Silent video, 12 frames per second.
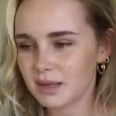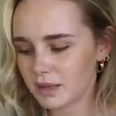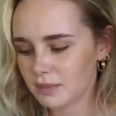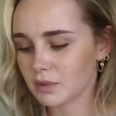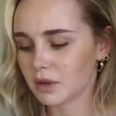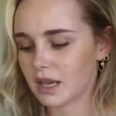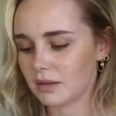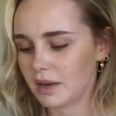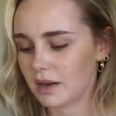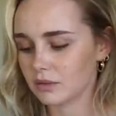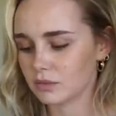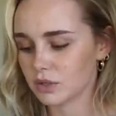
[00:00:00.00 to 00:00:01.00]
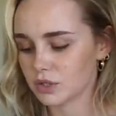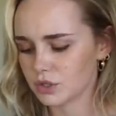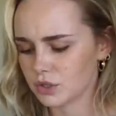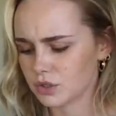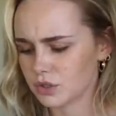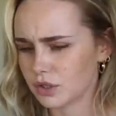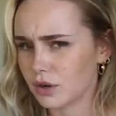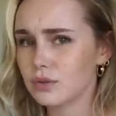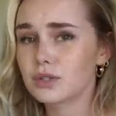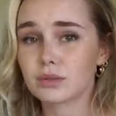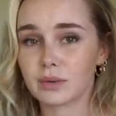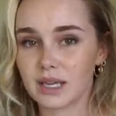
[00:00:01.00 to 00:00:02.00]
people came out and were so
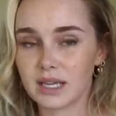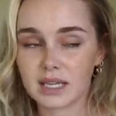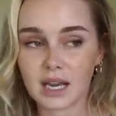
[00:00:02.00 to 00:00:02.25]
sweet.